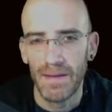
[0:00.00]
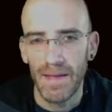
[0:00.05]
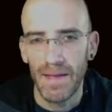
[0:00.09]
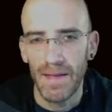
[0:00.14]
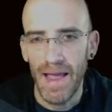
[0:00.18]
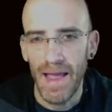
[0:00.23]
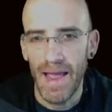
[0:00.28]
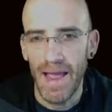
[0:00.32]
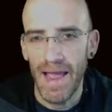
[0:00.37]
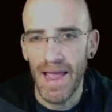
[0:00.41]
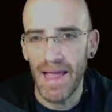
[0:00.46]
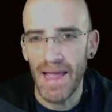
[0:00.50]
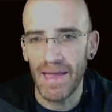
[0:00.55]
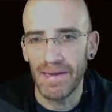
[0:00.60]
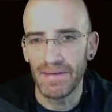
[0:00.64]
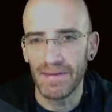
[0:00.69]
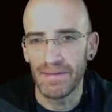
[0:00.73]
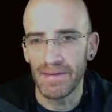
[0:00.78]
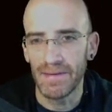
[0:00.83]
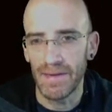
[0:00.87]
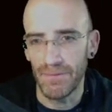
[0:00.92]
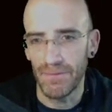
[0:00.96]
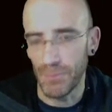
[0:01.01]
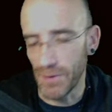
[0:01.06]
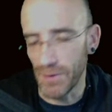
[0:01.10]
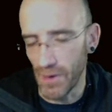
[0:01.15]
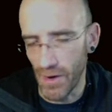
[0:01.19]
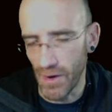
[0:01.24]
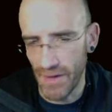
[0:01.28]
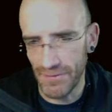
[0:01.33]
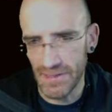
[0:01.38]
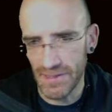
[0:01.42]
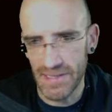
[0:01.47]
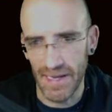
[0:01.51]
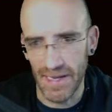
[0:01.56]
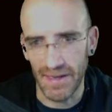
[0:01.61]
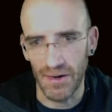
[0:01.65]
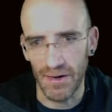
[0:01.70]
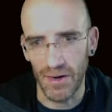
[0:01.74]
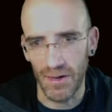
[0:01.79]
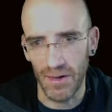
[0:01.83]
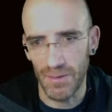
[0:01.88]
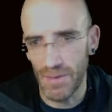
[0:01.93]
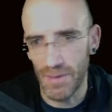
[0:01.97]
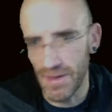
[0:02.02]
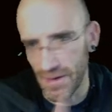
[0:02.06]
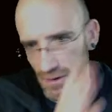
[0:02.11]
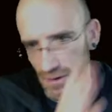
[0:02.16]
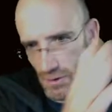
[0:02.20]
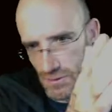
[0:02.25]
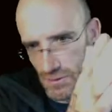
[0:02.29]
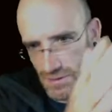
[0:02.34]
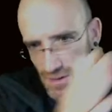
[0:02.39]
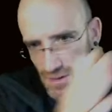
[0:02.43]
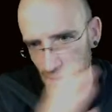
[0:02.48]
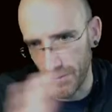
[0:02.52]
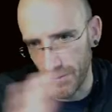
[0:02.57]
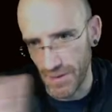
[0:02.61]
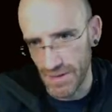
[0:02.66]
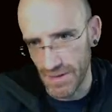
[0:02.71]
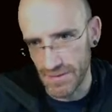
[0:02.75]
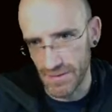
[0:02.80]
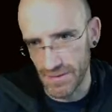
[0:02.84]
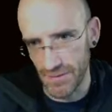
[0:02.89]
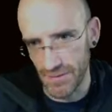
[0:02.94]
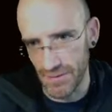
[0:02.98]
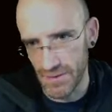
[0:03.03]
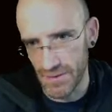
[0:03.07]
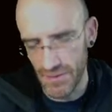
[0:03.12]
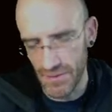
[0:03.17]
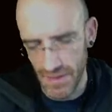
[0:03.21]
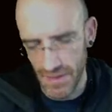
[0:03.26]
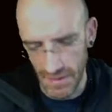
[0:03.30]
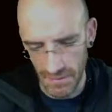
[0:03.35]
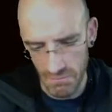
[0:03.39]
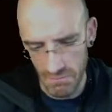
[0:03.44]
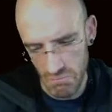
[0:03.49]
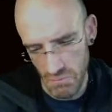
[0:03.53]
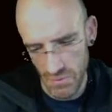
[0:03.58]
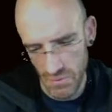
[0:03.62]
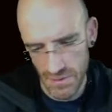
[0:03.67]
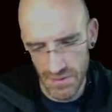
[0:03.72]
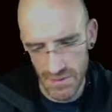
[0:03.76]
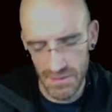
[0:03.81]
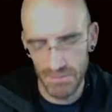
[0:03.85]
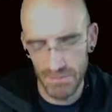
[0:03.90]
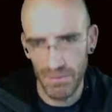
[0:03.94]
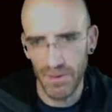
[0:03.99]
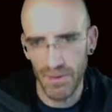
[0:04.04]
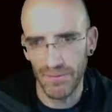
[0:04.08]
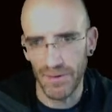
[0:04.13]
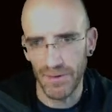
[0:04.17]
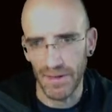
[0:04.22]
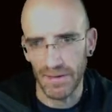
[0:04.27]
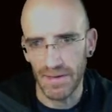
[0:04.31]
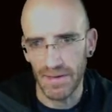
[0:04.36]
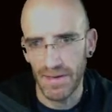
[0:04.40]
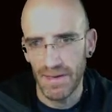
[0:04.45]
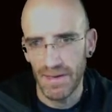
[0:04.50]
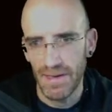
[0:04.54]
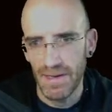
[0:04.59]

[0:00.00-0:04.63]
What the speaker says: And if we don't have a second argument, it goes to the rest of the string, which is perfect.